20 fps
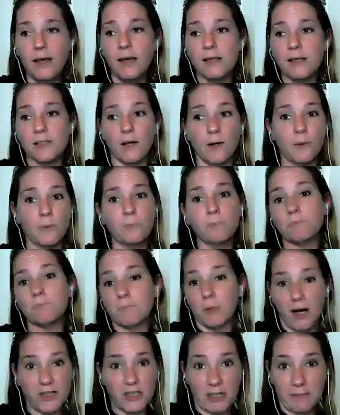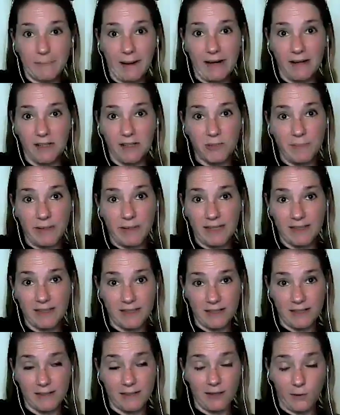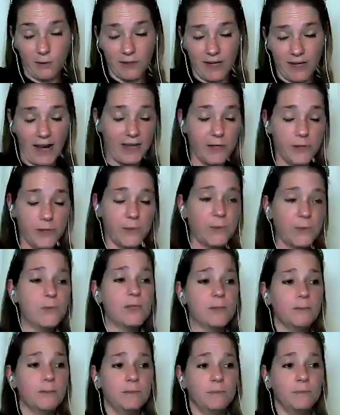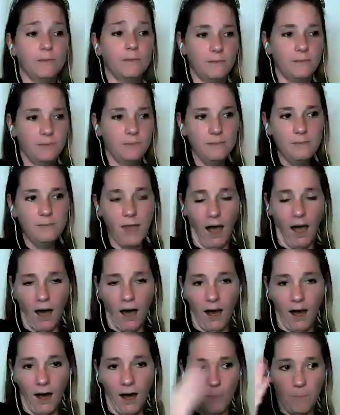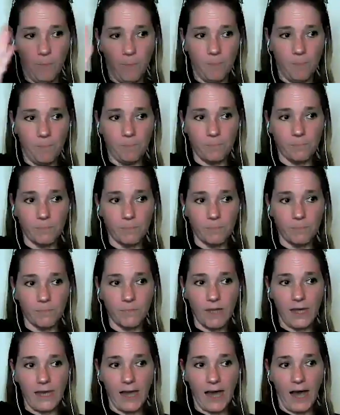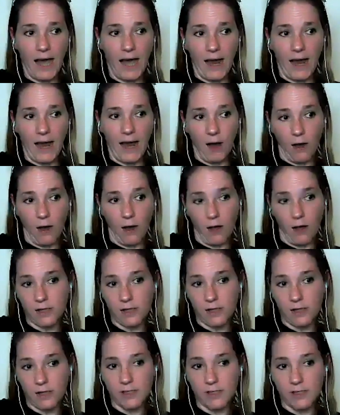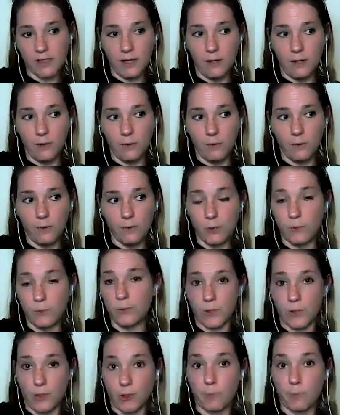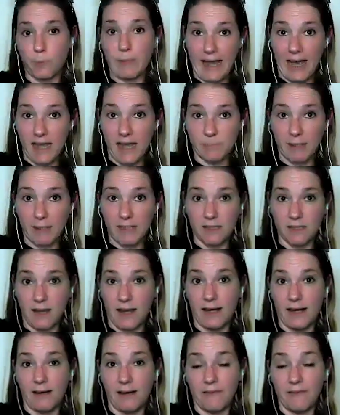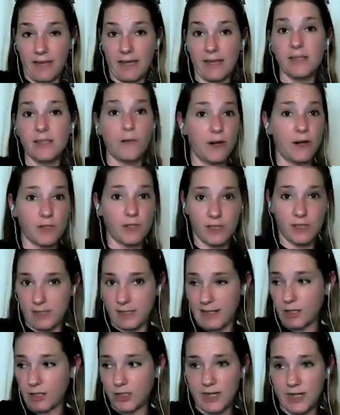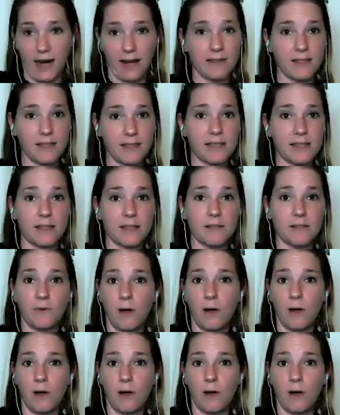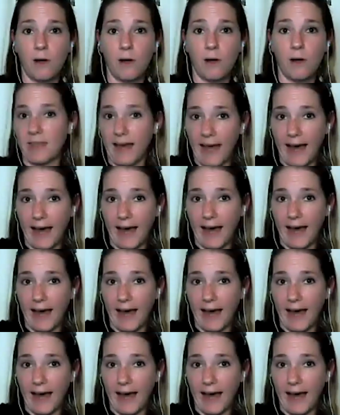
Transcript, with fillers: So project management is a skill that I use. Um, I also do the social media aspect side of things. So there's there's tech that's involved with that.